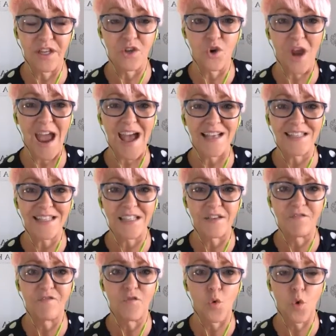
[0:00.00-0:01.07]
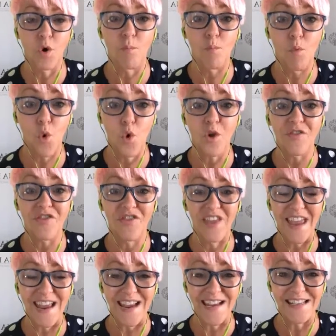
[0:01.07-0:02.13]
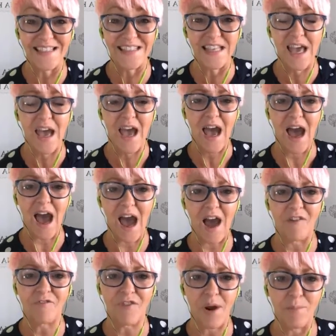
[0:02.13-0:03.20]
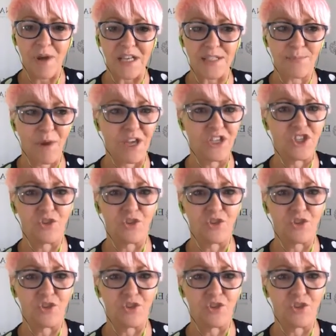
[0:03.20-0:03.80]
They're asking for more things, from us. My